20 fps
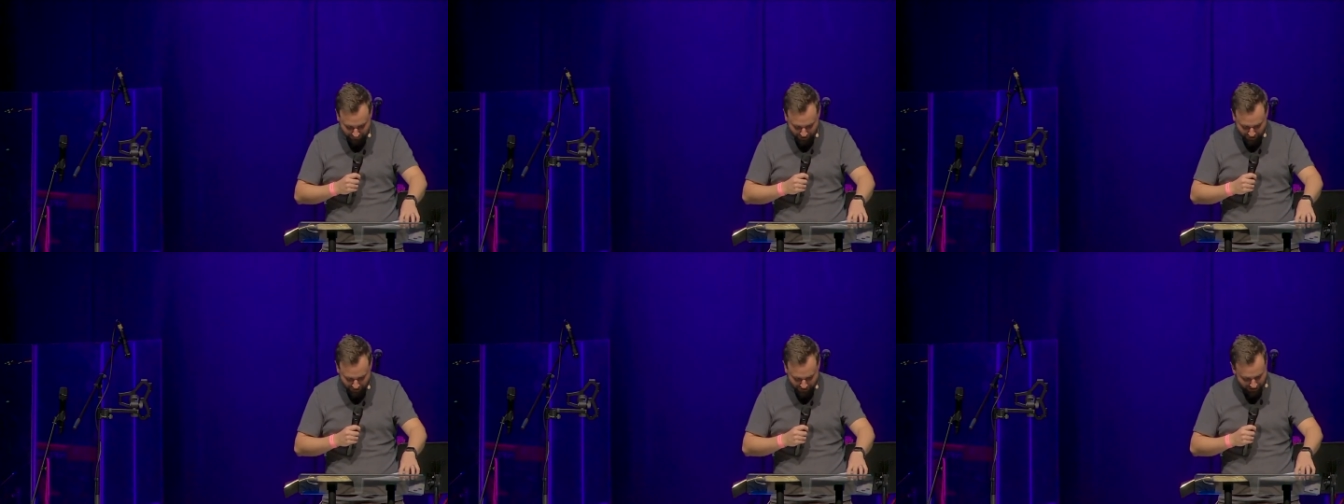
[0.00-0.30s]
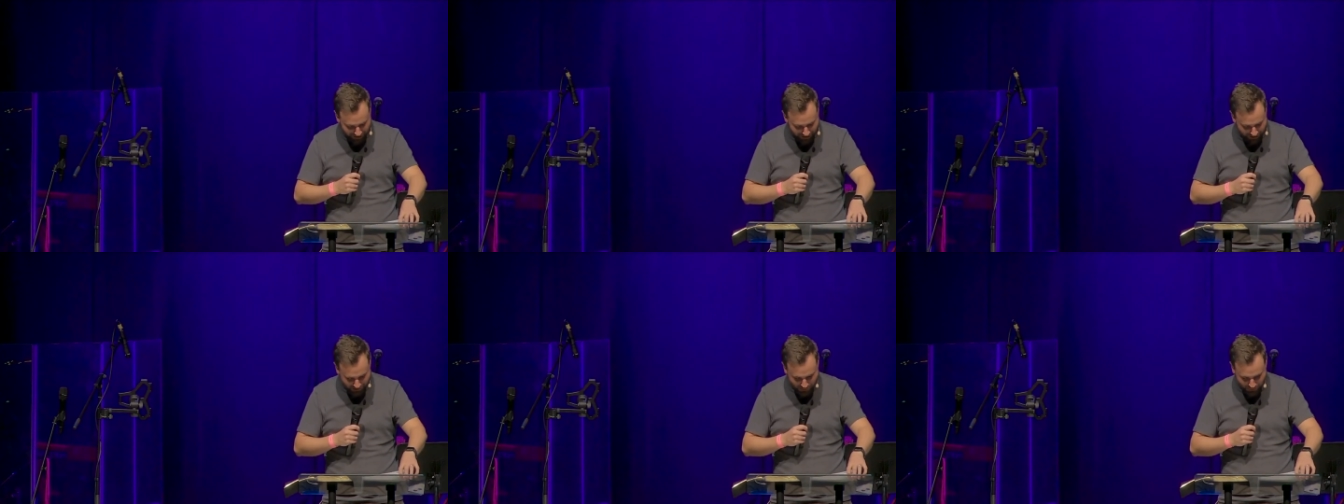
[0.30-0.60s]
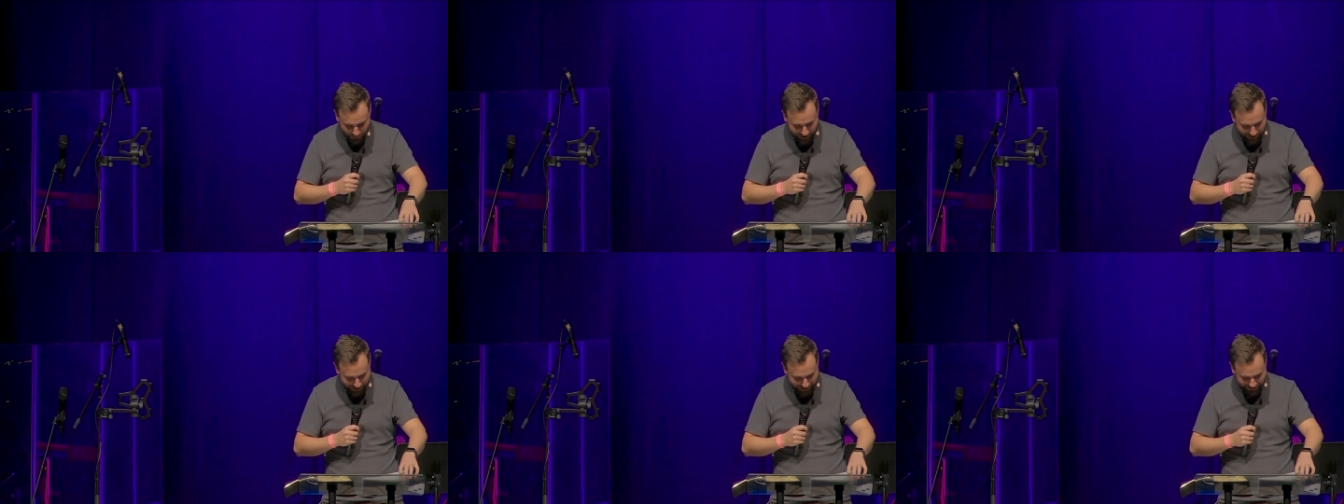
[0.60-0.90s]
last
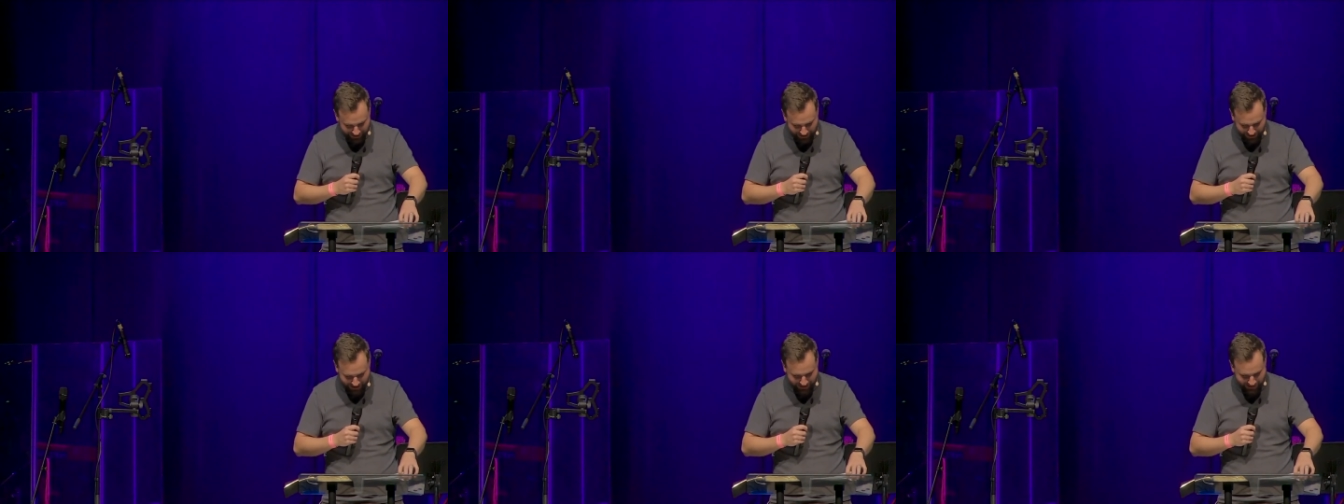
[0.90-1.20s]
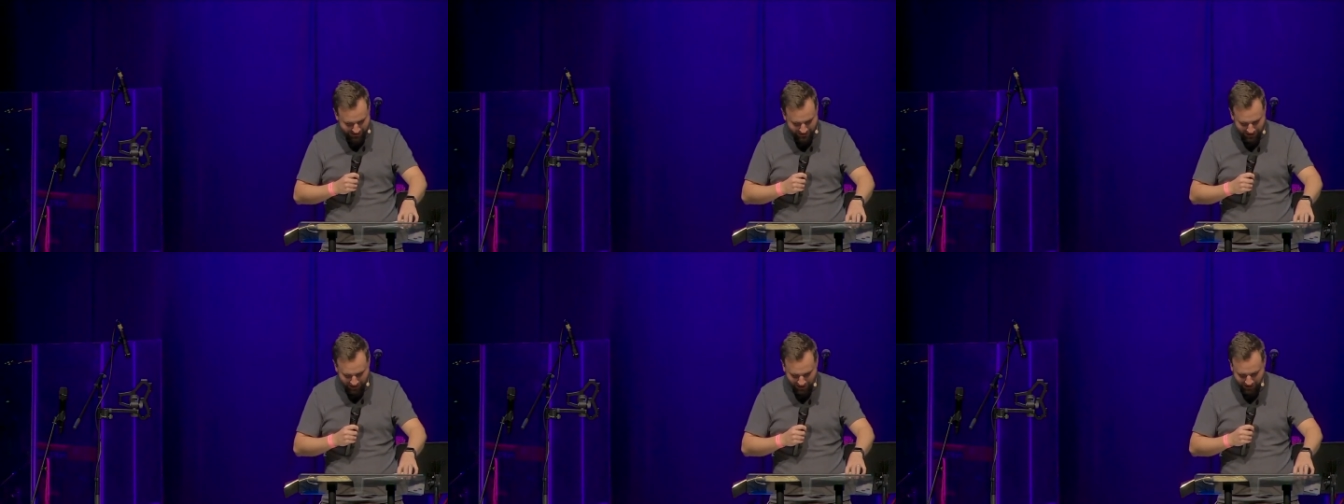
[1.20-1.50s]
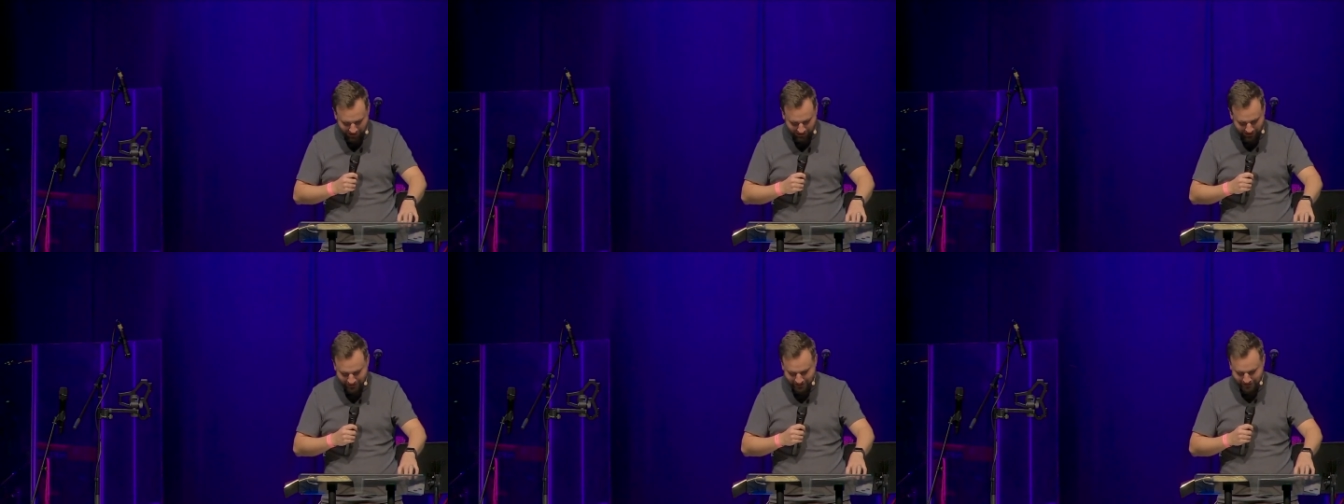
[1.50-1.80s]
week, and, uh,
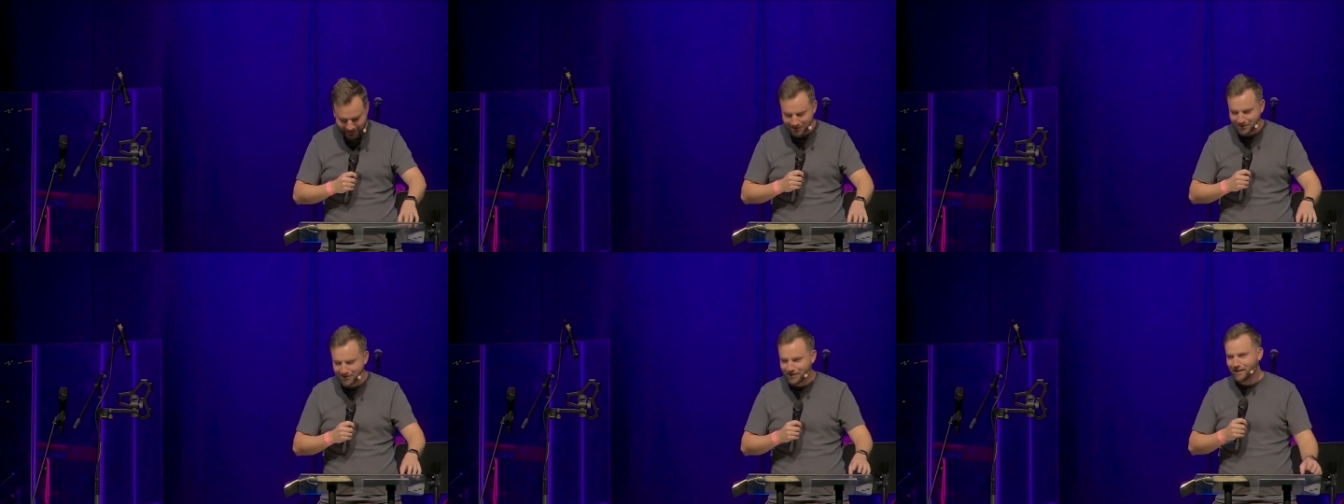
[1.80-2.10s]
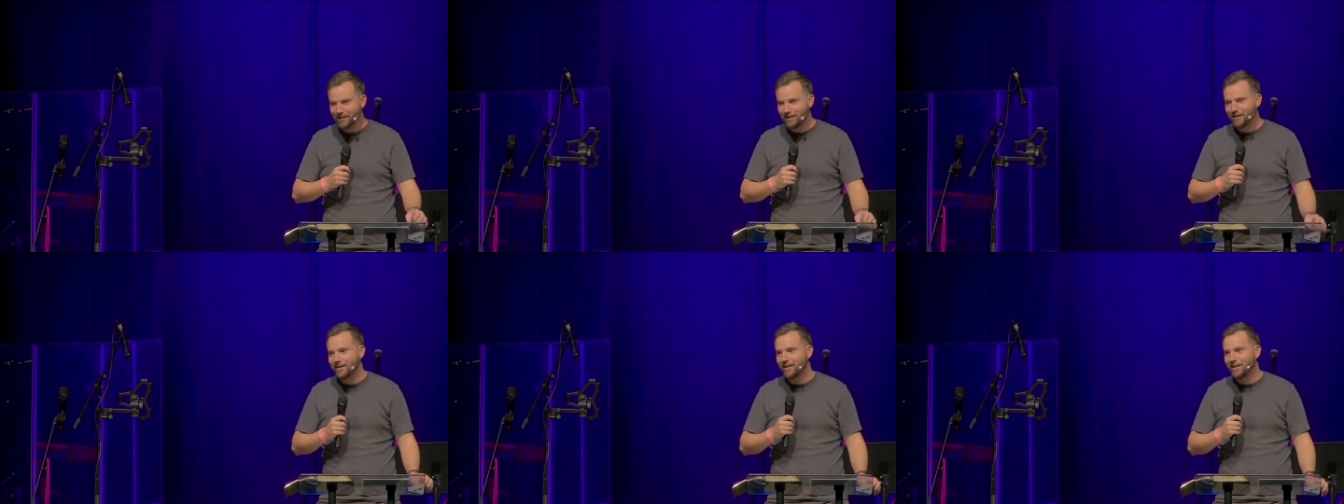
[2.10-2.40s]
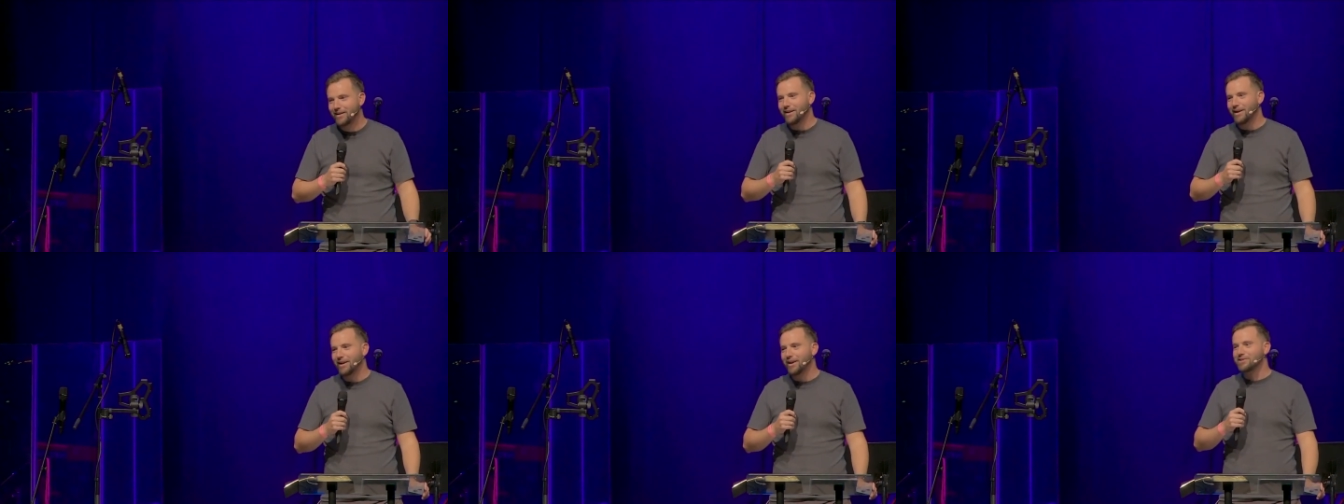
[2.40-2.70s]

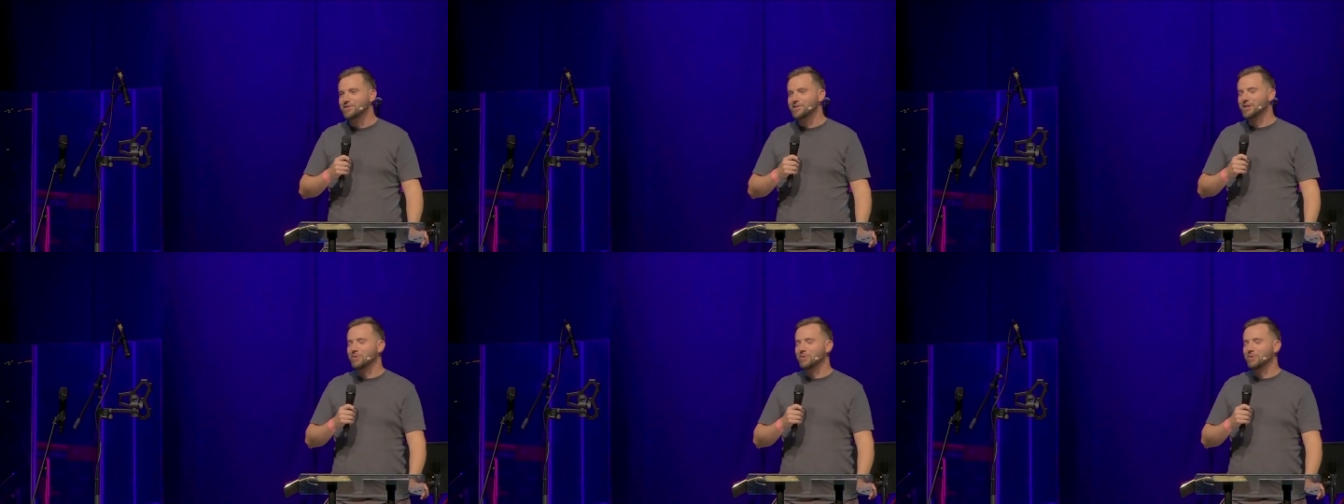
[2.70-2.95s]
and someone